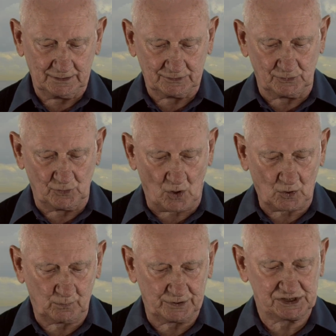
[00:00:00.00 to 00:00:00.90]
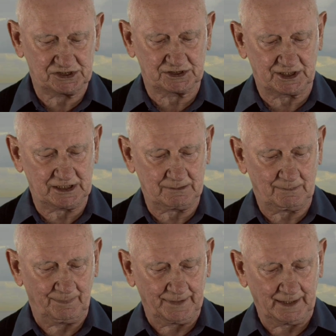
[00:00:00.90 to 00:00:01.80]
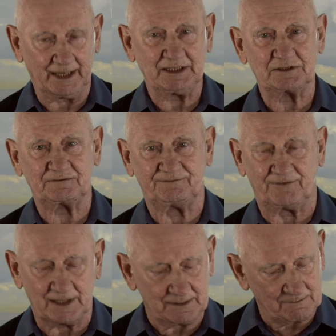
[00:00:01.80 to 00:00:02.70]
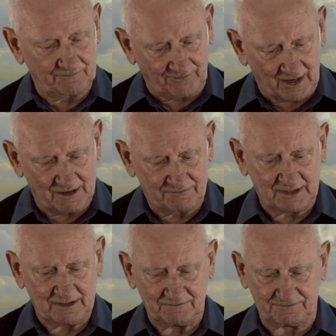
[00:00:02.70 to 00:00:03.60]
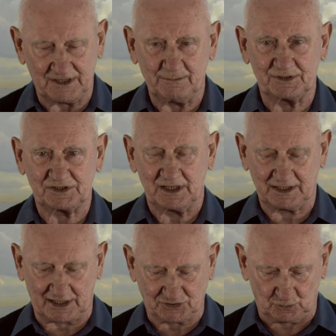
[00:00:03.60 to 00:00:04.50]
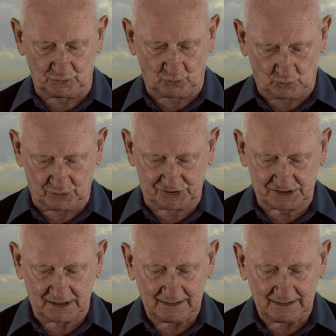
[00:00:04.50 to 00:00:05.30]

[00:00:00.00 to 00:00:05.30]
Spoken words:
to knock with shame at his 5 famous castle doors,